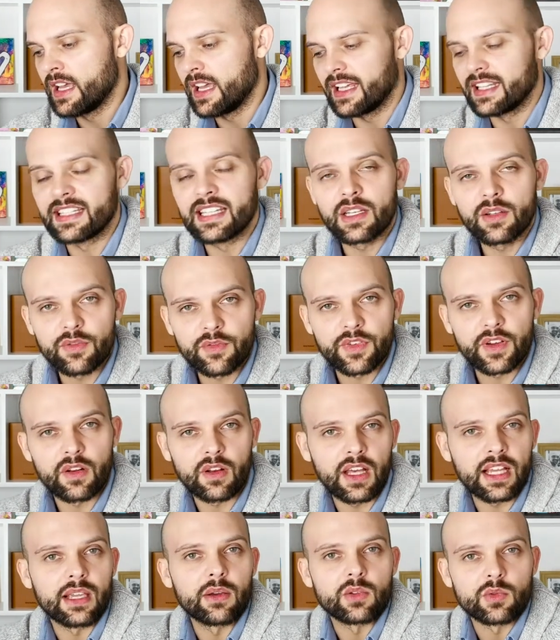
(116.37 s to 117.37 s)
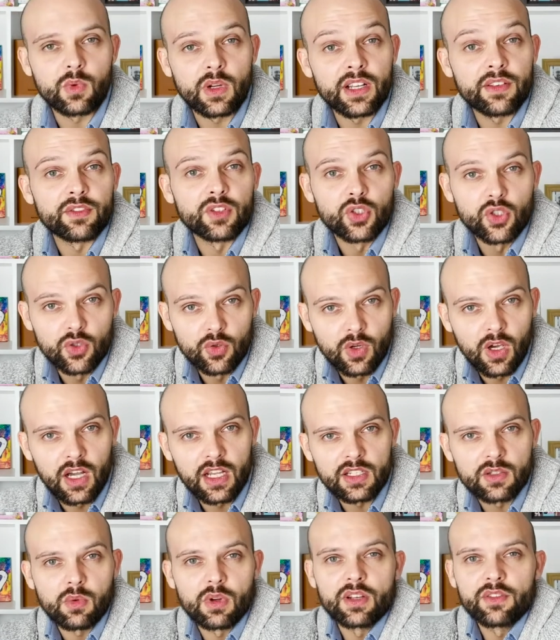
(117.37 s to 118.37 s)
It didn't feel like it was one of you
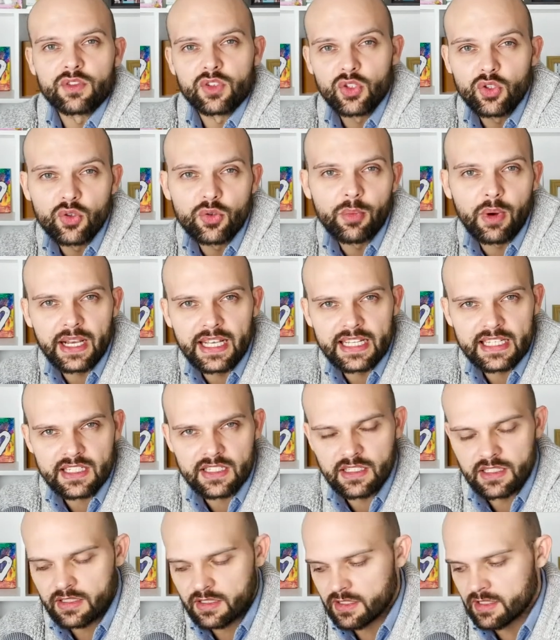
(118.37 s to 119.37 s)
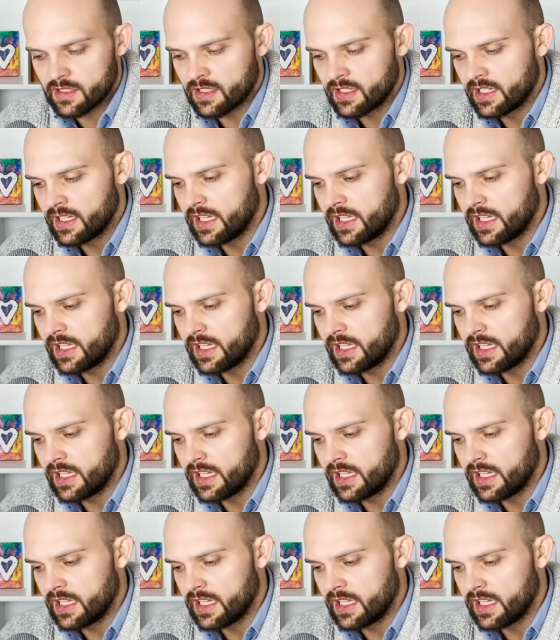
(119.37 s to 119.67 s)
guys, one of you, my listeners.